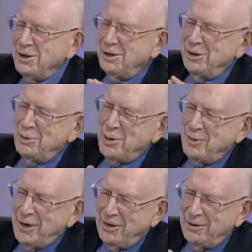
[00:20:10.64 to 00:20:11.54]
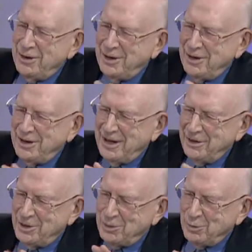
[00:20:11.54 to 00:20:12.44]
us a little bit how
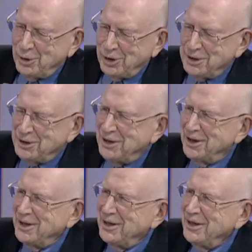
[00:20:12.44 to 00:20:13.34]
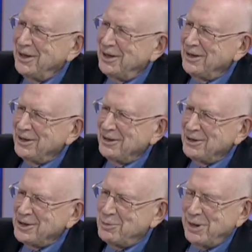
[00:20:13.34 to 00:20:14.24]
this works,
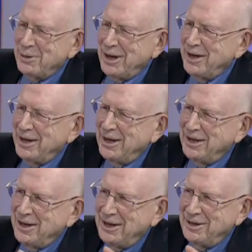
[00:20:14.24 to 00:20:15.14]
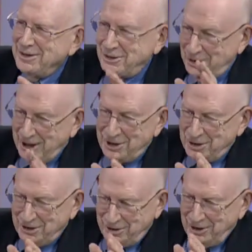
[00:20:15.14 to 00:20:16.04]
spelling. I
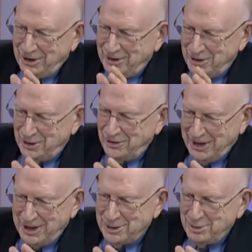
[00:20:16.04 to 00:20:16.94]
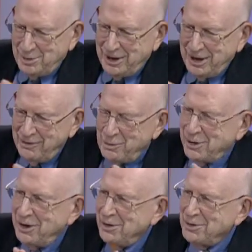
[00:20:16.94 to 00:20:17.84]
saw the last one, but not
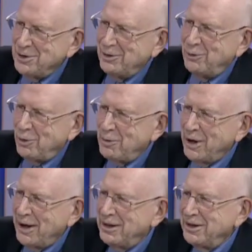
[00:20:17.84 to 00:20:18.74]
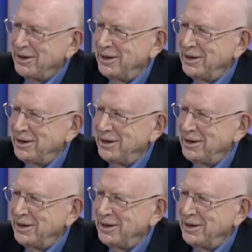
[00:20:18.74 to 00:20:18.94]
everybody knows the format.